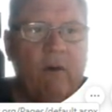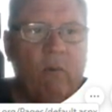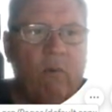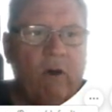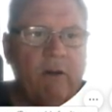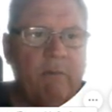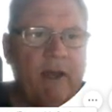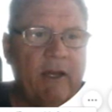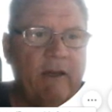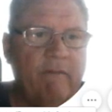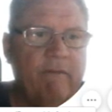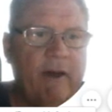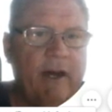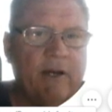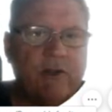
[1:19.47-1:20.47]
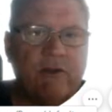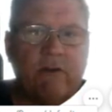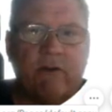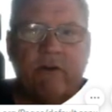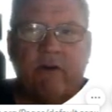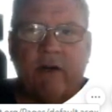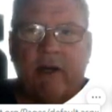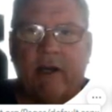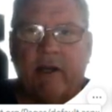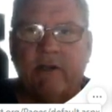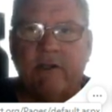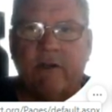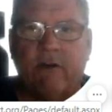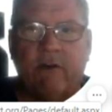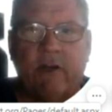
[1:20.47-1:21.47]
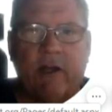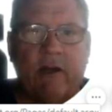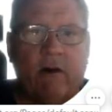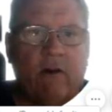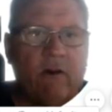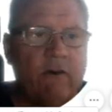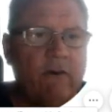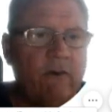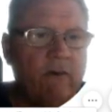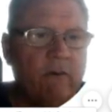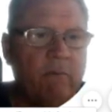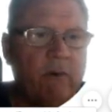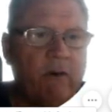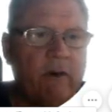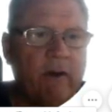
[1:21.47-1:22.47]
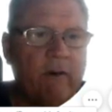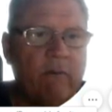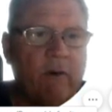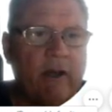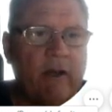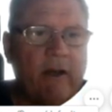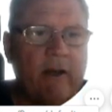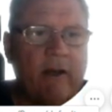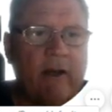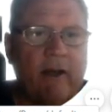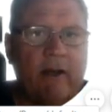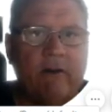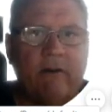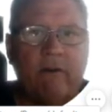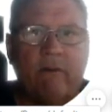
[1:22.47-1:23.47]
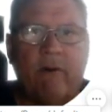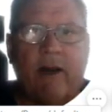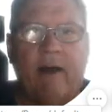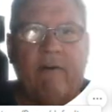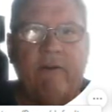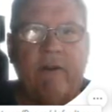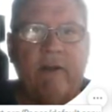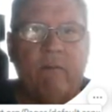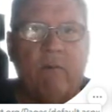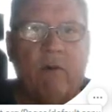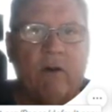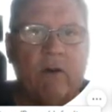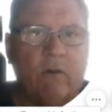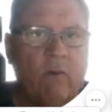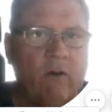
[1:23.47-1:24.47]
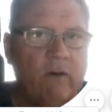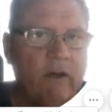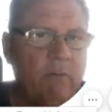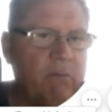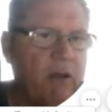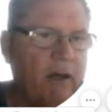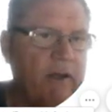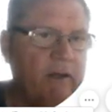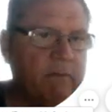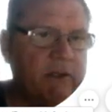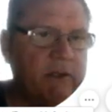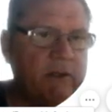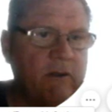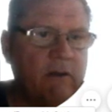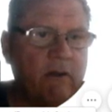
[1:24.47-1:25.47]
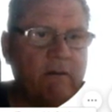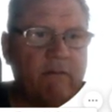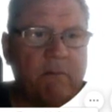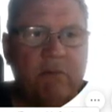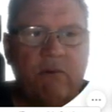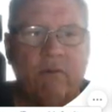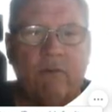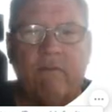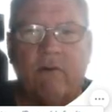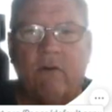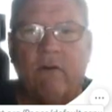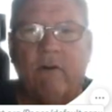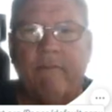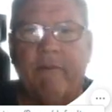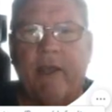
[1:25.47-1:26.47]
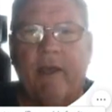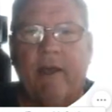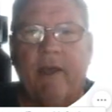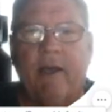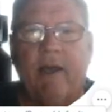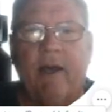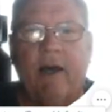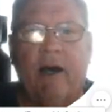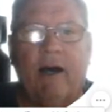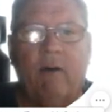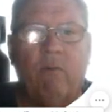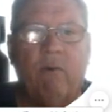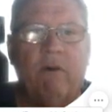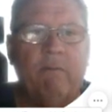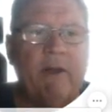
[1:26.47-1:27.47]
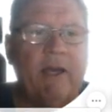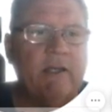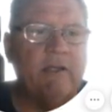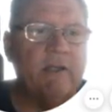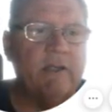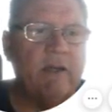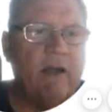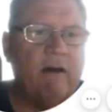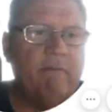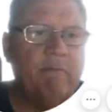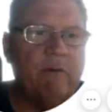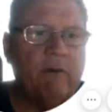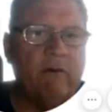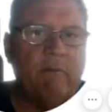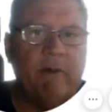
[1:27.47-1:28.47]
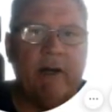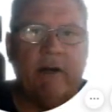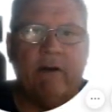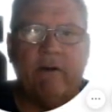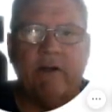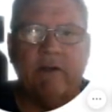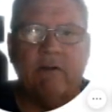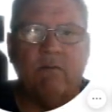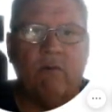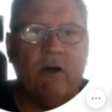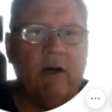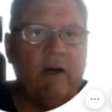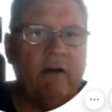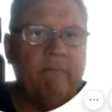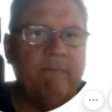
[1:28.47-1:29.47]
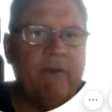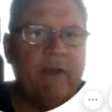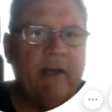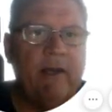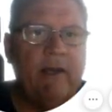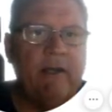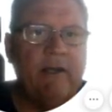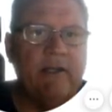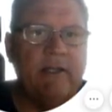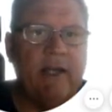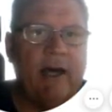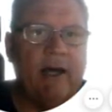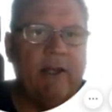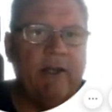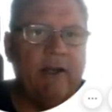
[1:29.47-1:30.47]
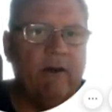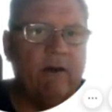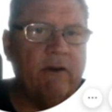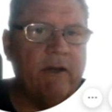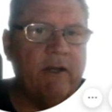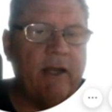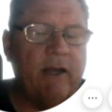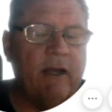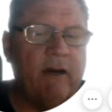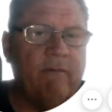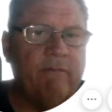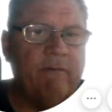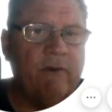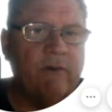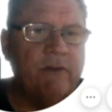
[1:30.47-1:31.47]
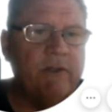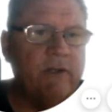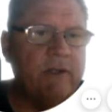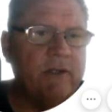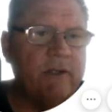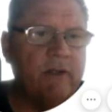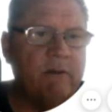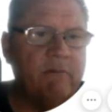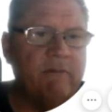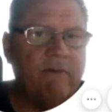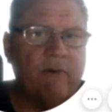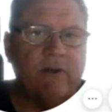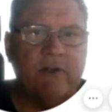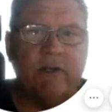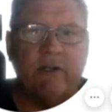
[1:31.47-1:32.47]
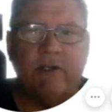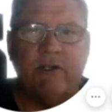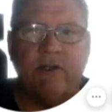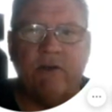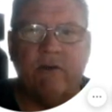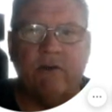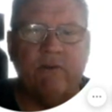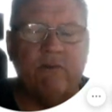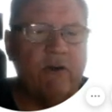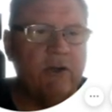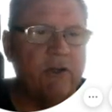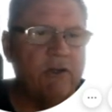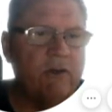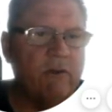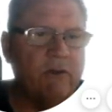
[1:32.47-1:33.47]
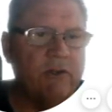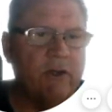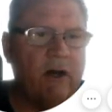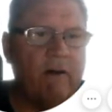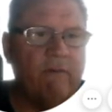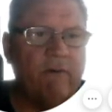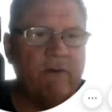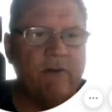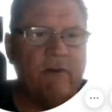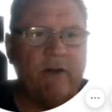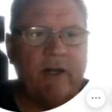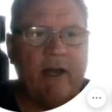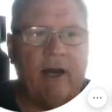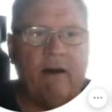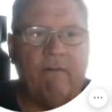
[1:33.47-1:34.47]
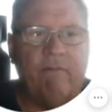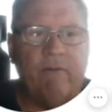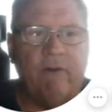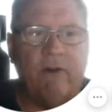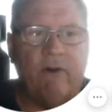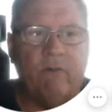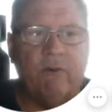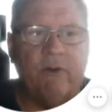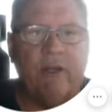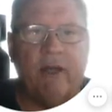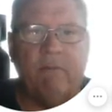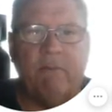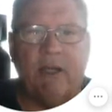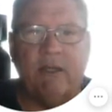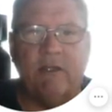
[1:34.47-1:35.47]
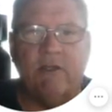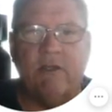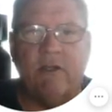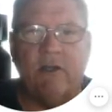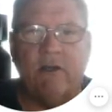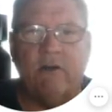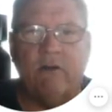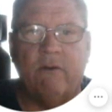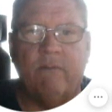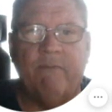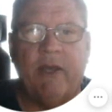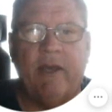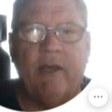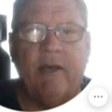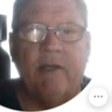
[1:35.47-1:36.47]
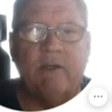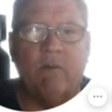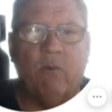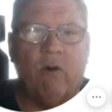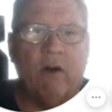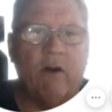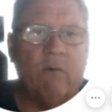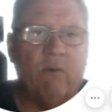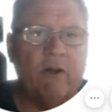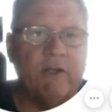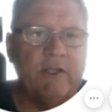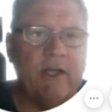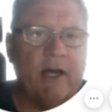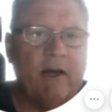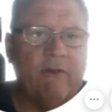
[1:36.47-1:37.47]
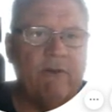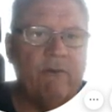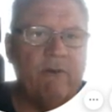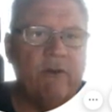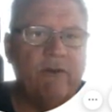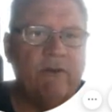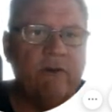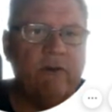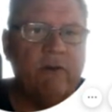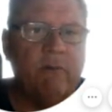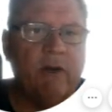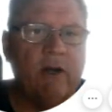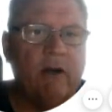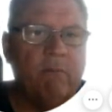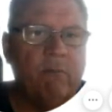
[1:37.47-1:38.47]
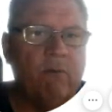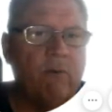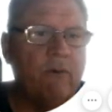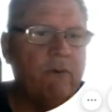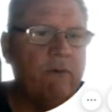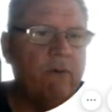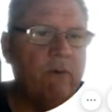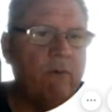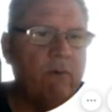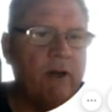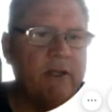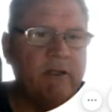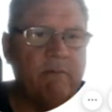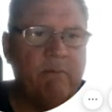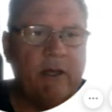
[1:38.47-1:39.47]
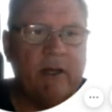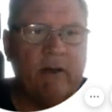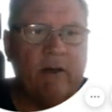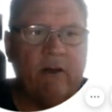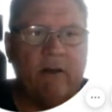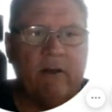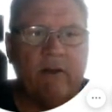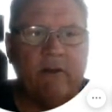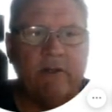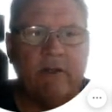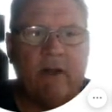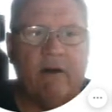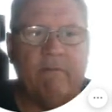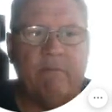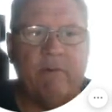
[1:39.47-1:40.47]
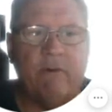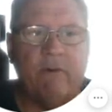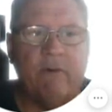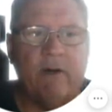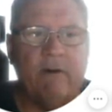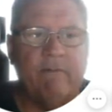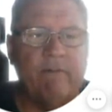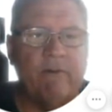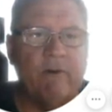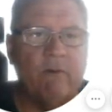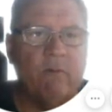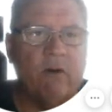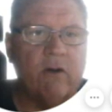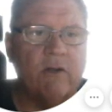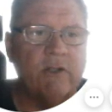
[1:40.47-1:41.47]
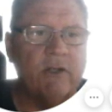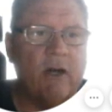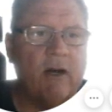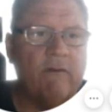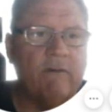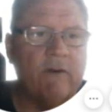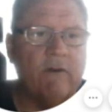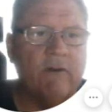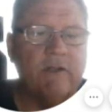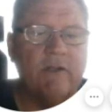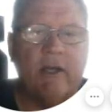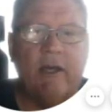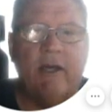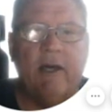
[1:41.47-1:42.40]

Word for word: one manufacturer, and so they are third-party rated and do have the Water Quality Platinum Seal of Approval. Uh, what makes the SoftPro better as well is that they are upflow systems versus your traditional softeners are downflow. What that means to you is that water runs down through the tube and upward through the resin bed on the SoftPro upflow water softeners.